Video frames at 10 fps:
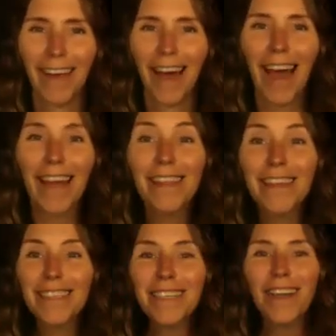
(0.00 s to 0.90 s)
I
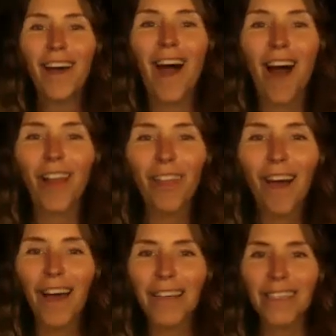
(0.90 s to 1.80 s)
listen a
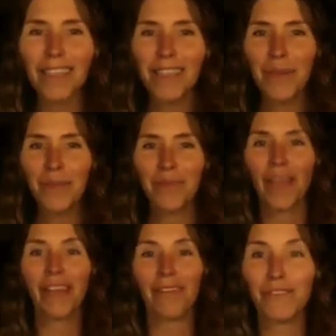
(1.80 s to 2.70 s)
lot.
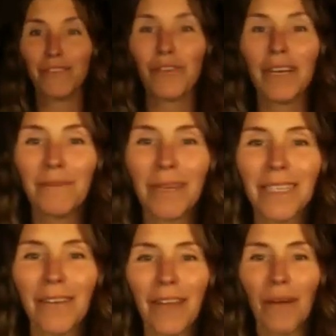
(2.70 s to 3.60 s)
And I've trained
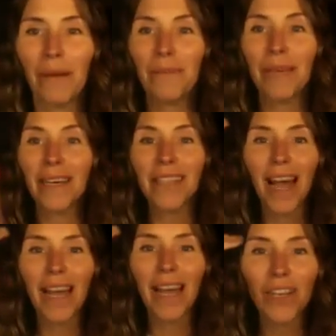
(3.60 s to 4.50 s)
myself that way because
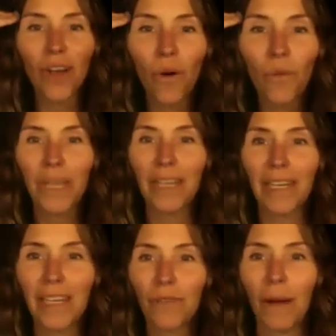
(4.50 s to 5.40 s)
I know we
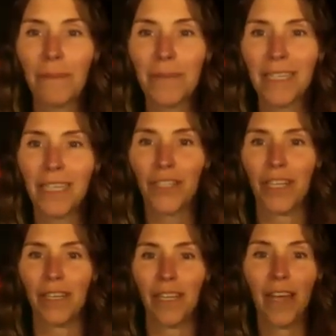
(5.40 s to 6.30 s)
need repetition.